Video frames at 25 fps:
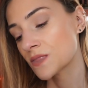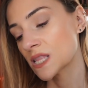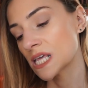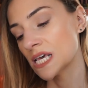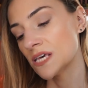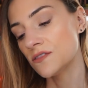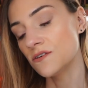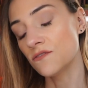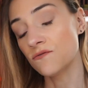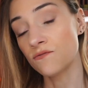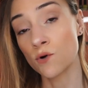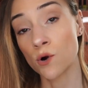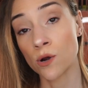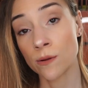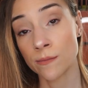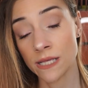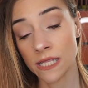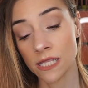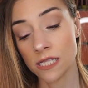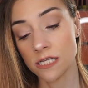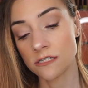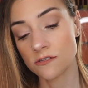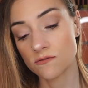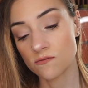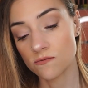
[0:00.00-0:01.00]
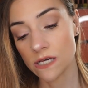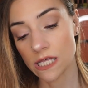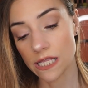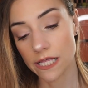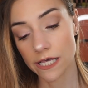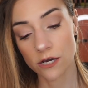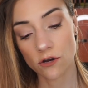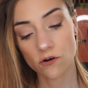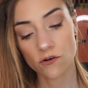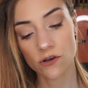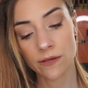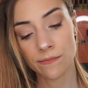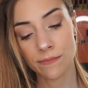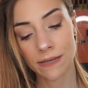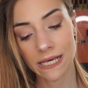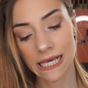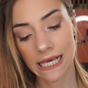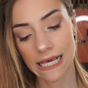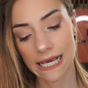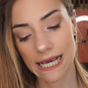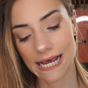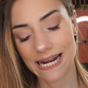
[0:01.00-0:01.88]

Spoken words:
The formula is really creamy,